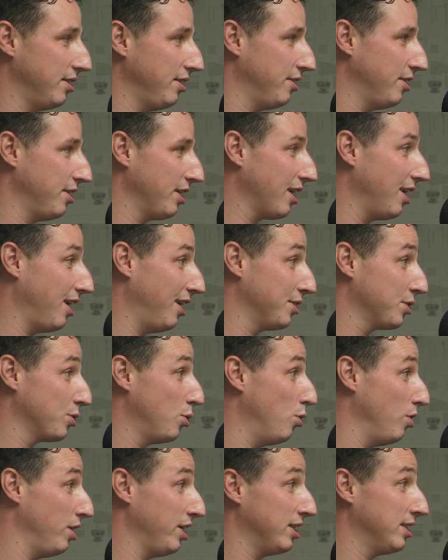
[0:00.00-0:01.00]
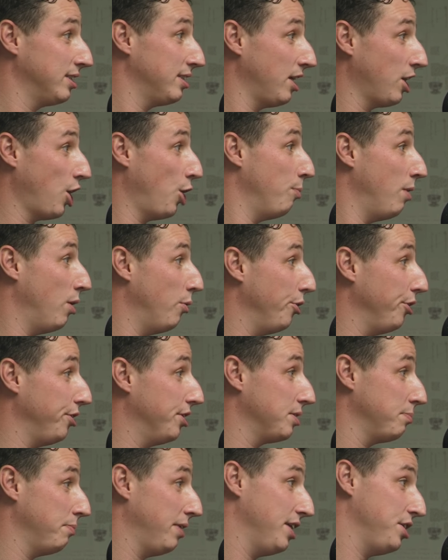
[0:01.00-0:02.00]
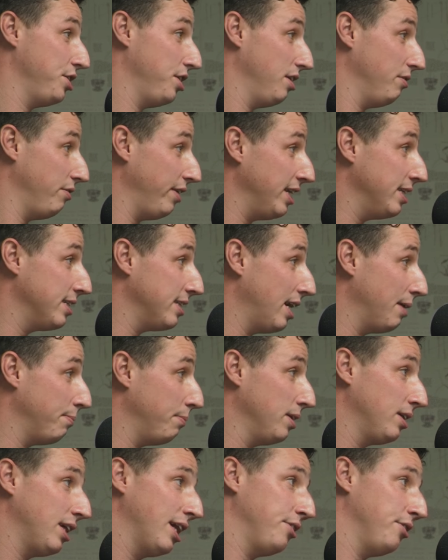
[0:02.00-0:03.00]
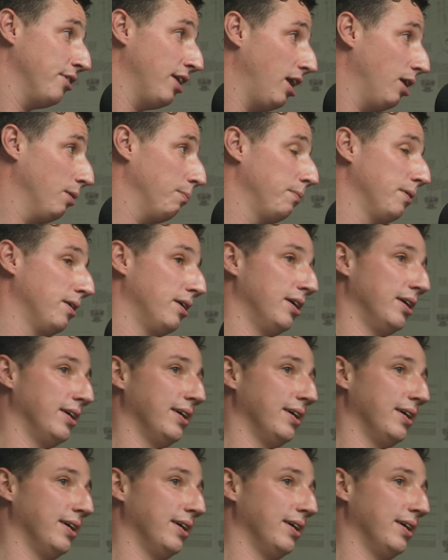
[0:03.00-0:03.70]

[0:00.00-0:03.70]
the client's calling and saying, my word, this major event's happened, can you help?